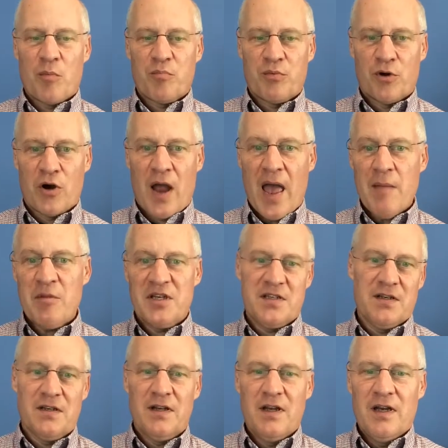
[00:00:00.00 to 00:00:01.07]

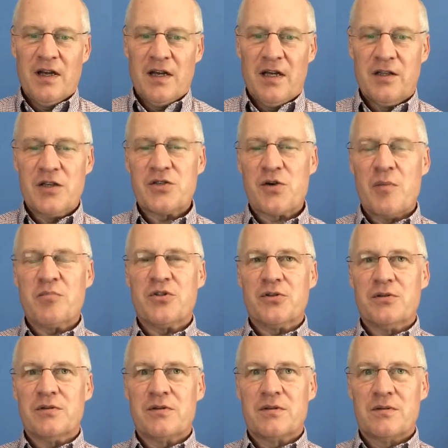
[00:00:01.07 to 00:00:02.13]
prohibited in the
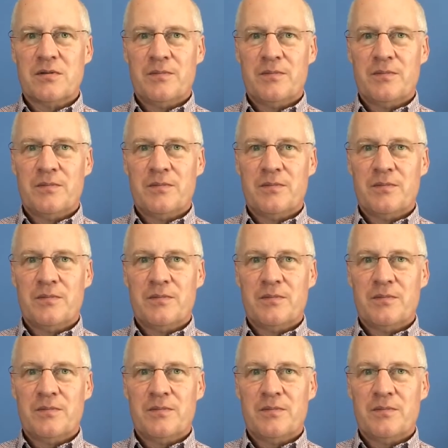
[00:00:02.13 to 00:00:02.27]
scriptures.